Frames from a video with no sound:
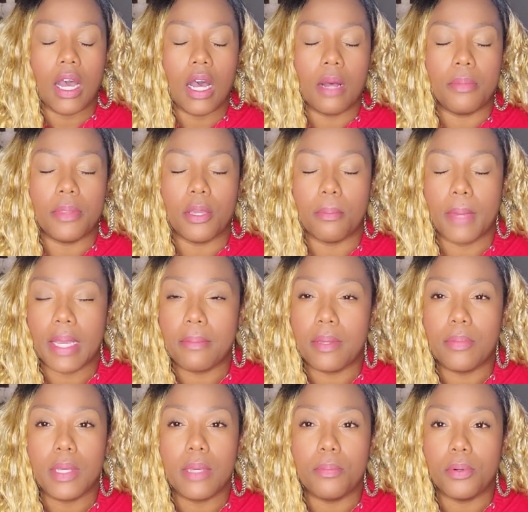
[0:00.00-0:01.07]
There may be
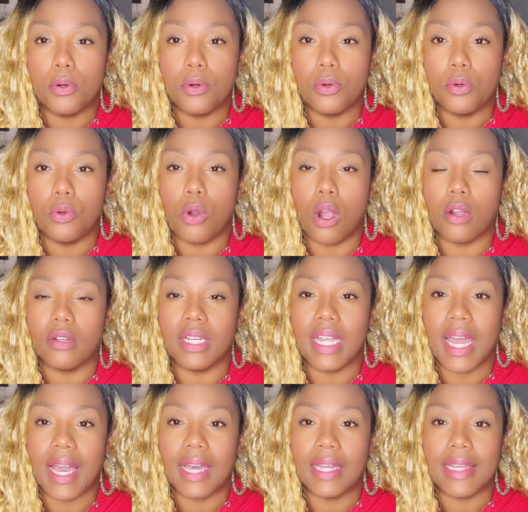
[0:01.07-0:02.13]
people who are
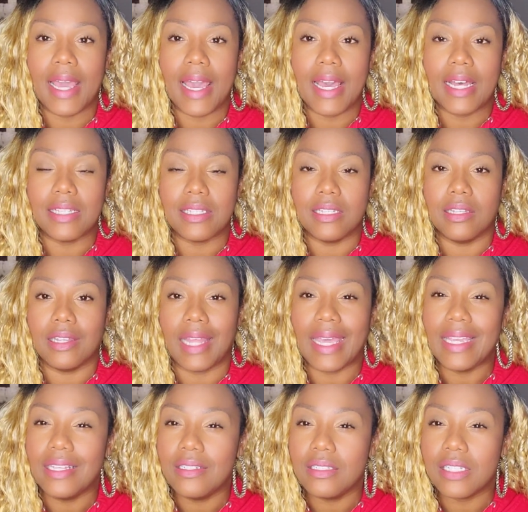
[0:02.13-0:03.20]
not as
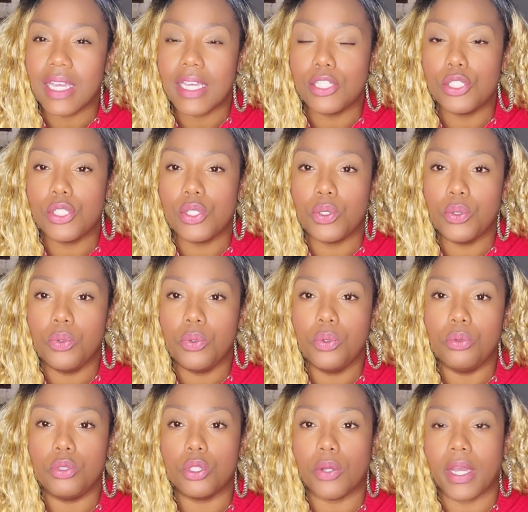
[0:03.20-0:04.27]
enlightened as you
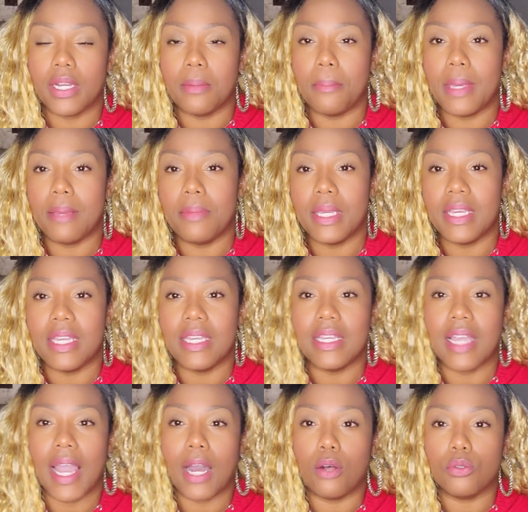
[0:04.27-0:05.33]
who try to
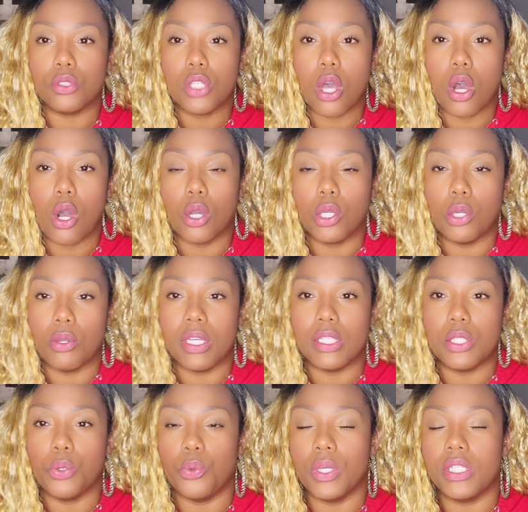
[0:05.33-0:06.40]
maybe out-talk your
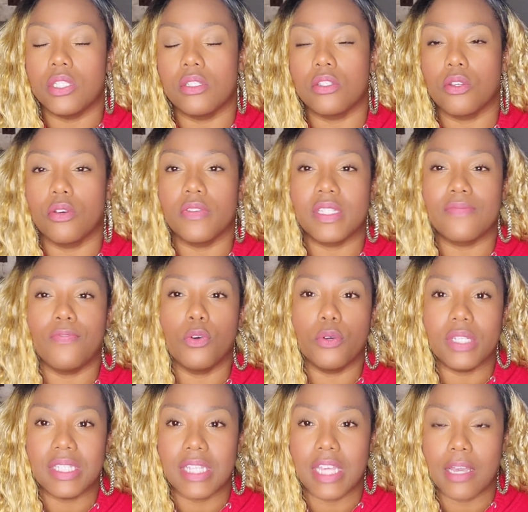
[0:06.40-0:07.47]
intuition. So,
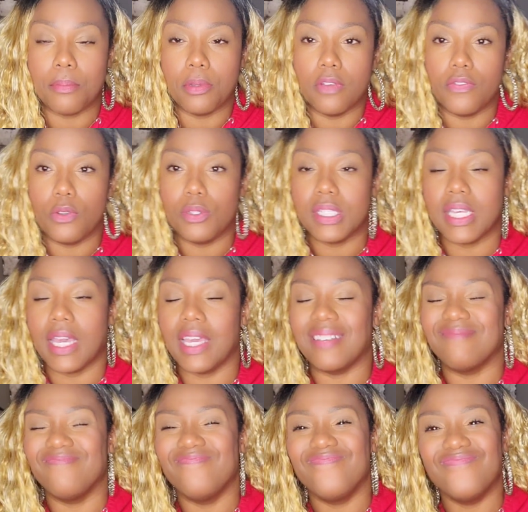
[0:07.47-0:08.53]
for example, if you
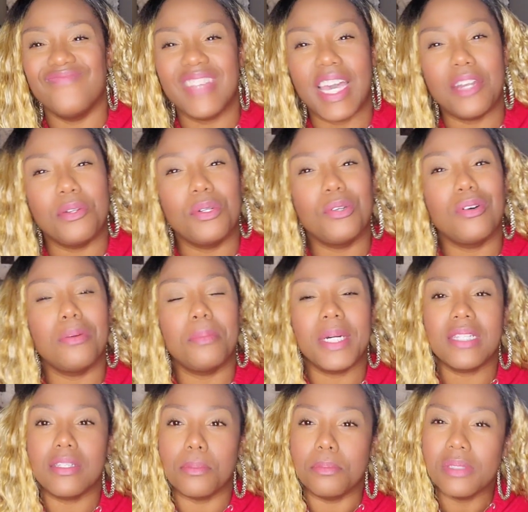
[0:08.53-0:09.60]
say, I don't know
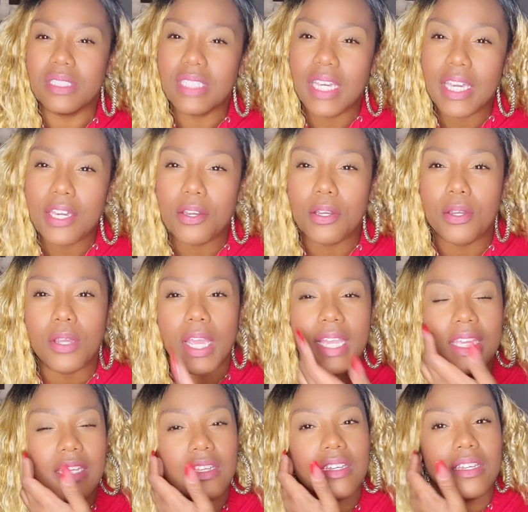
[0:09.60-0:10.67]
about the player. I
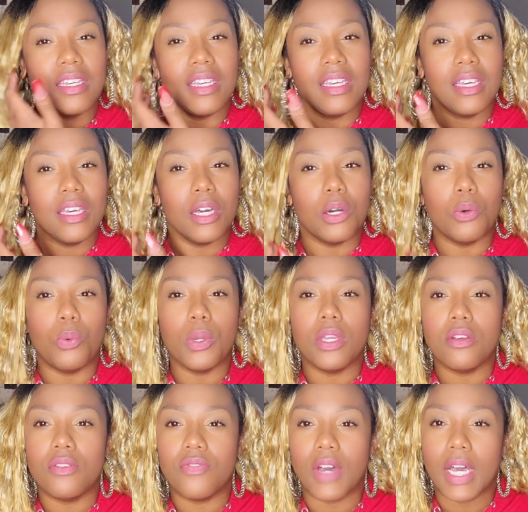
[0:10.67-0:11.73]
get a
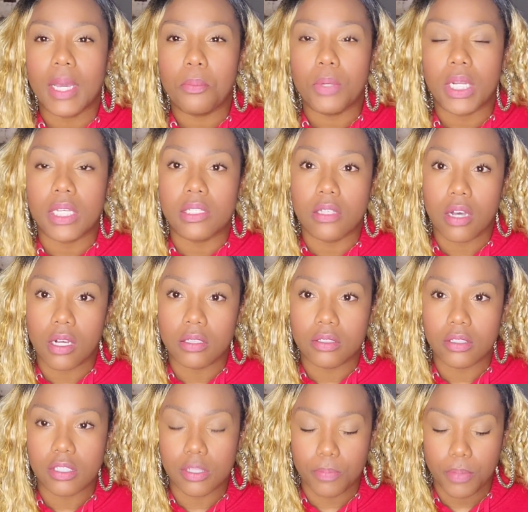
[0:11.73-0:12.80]
weird vibe when I talk
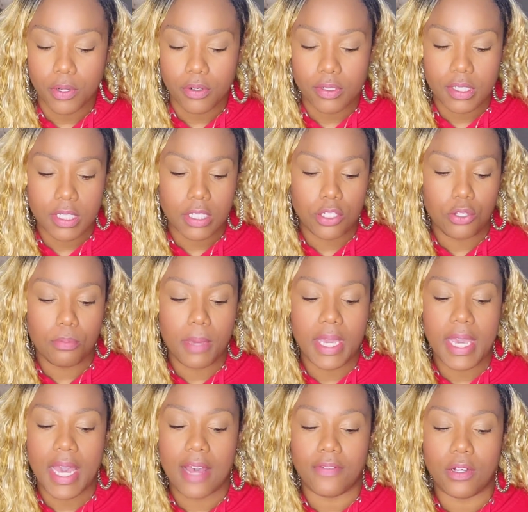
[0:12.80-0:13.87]
to this person. You may
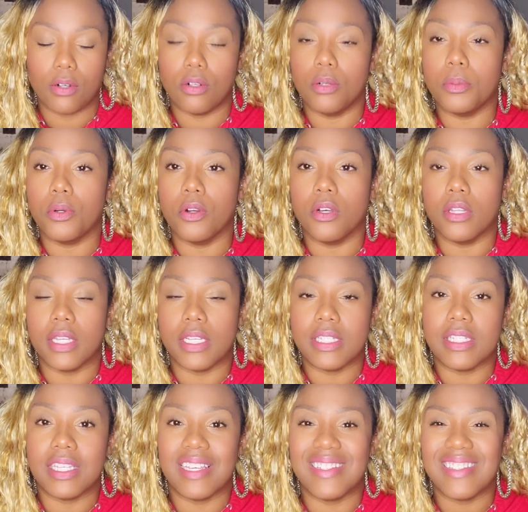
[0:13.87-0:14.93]
have a homegirl that
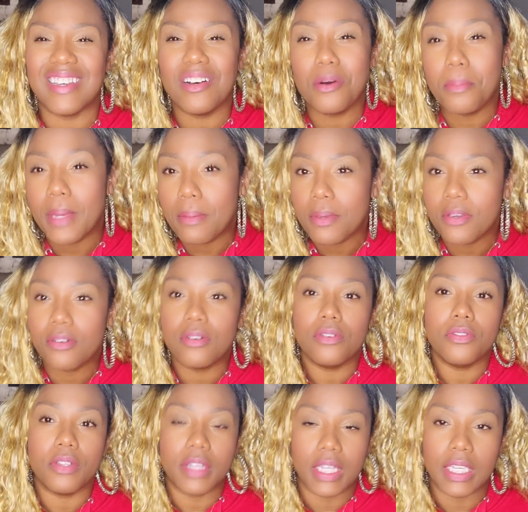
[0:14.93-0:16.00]
says, oh, maybe you're
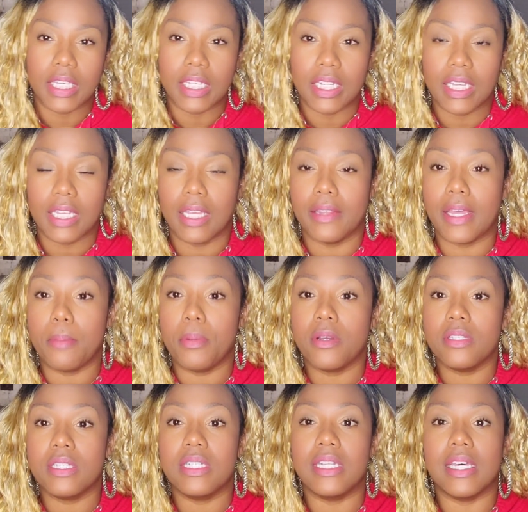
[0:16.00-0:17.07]
overthinking it. And that
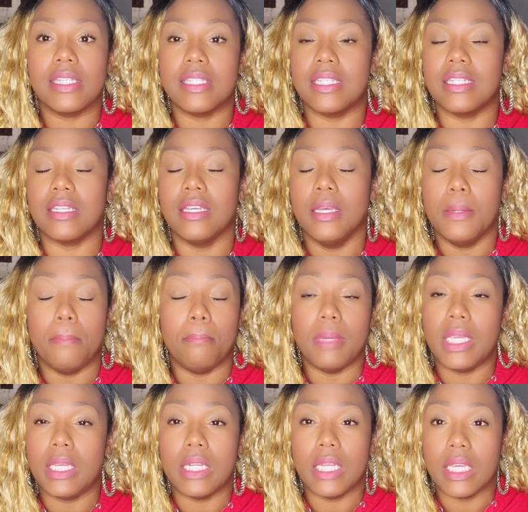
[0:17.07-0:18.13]
person doesn't
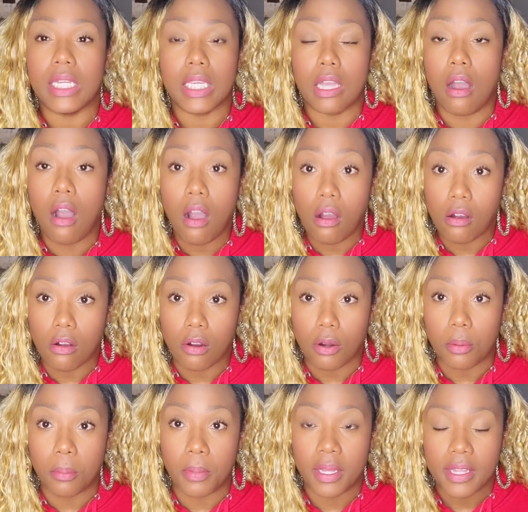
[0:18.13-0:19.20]
mean any
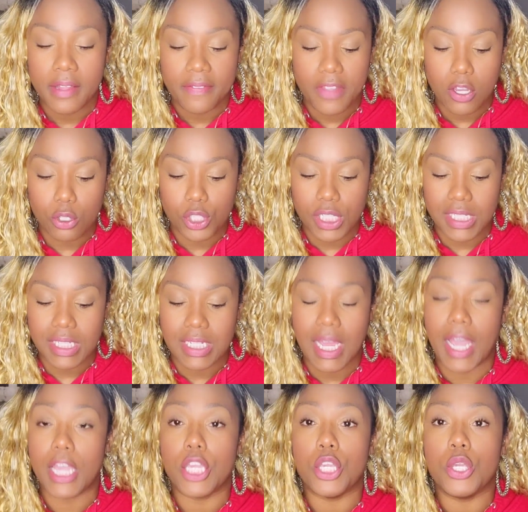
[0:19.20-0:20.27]
harm. They're just
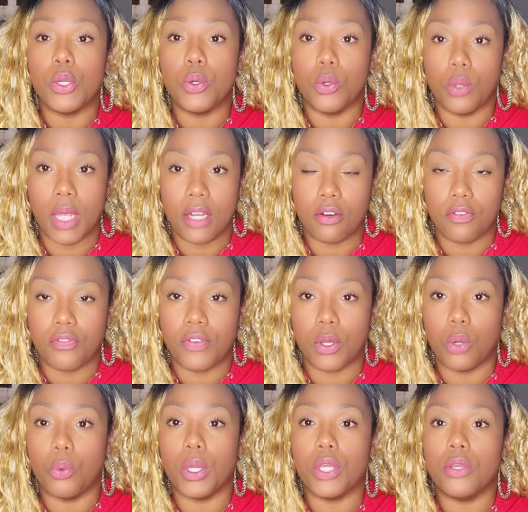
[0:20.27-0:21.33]
not you. They don't
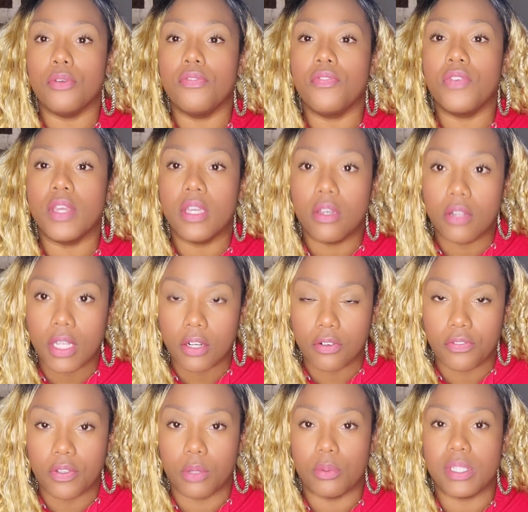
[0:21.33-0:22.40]
feel what you feel. They
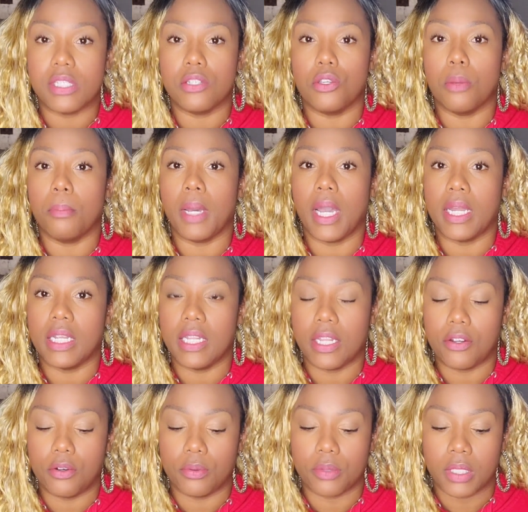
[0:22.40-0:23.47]
don't feel what's in your body. They
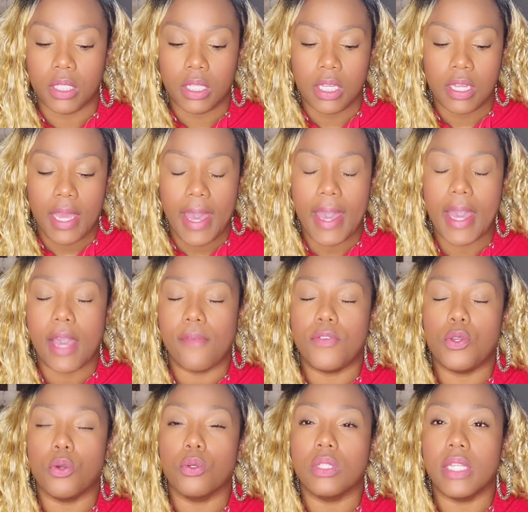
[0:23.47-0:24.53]
don't
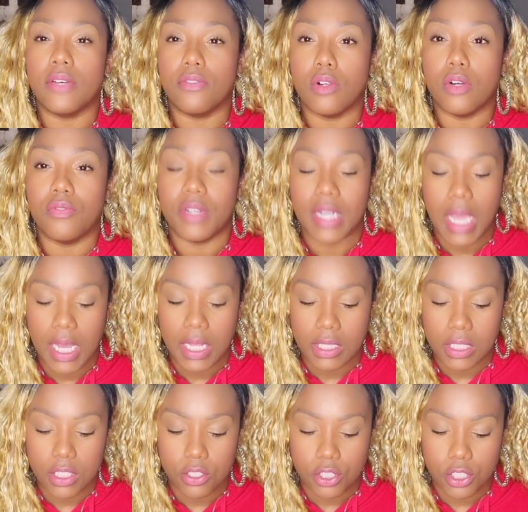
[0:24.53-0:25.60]
have your level of
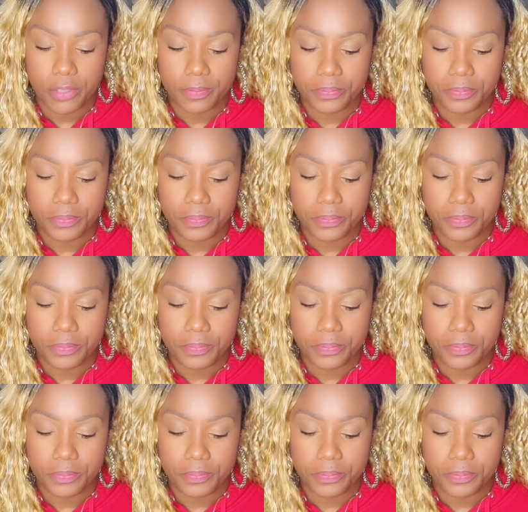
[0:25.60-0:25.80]
knowledge.